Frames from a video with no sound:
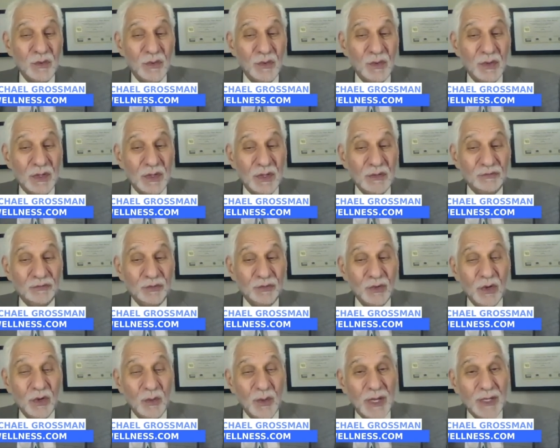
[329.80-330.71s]
If
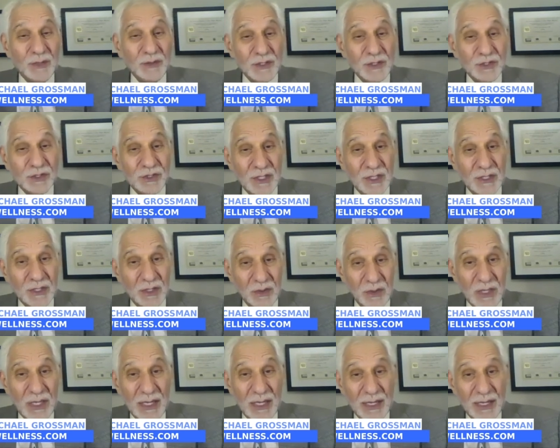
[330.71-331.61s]
you go out in the sun a
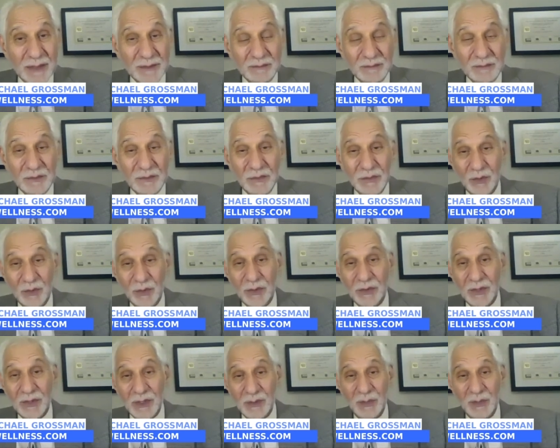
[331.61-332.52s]
lot, you're
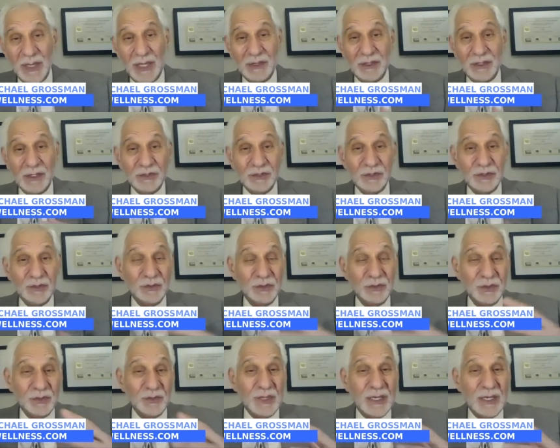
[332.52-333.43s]
wearing a bathing suit
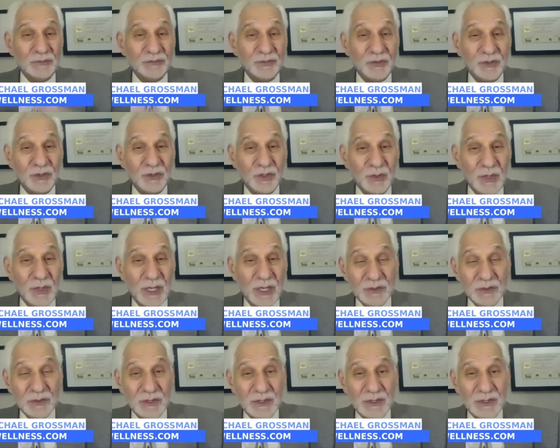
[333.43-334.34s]
and you're out for 2
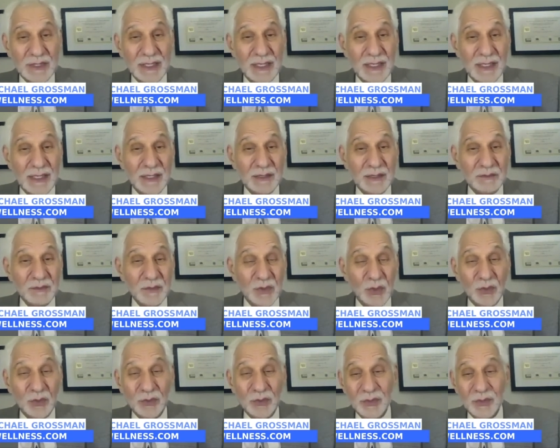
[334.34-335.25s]
hours a day,
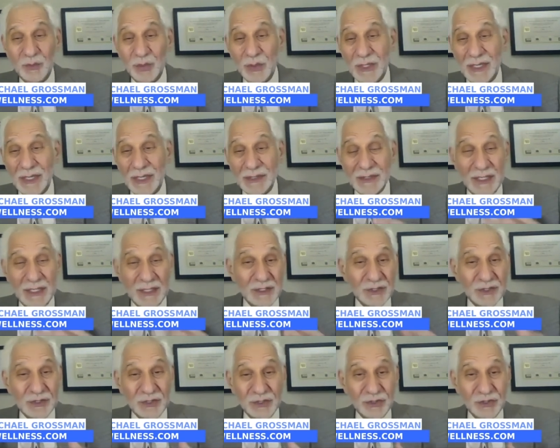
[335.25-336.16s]
or you're playing
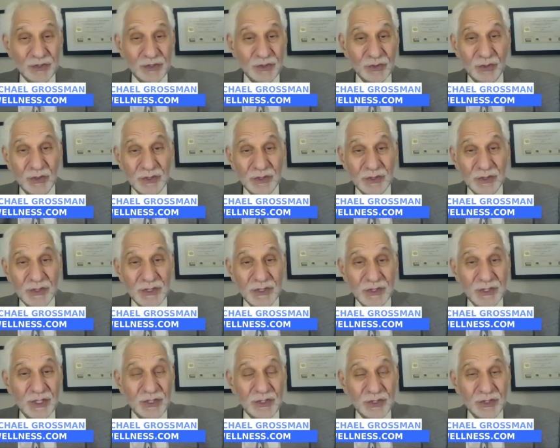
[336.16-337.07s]
tennis in shorts and a
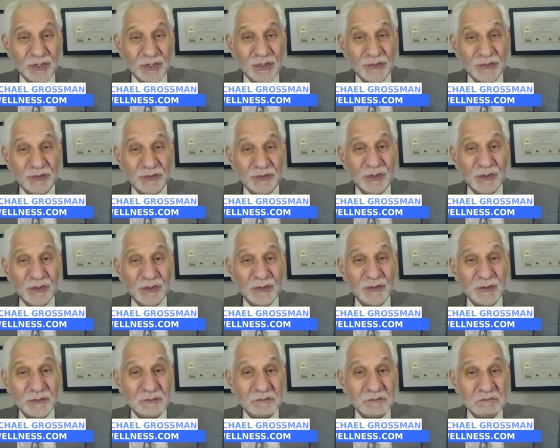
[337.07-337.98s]
t-shirt
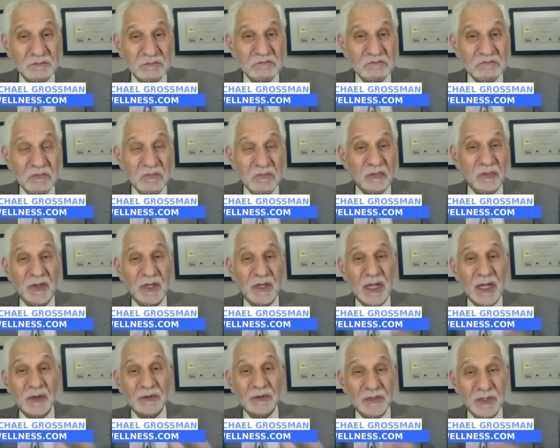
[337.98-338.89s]
for
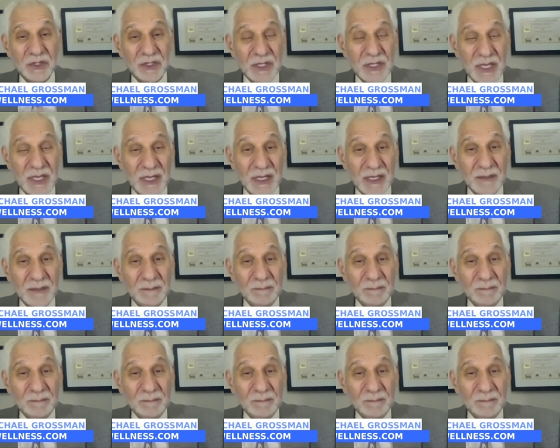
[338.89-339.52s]
3 hours a day,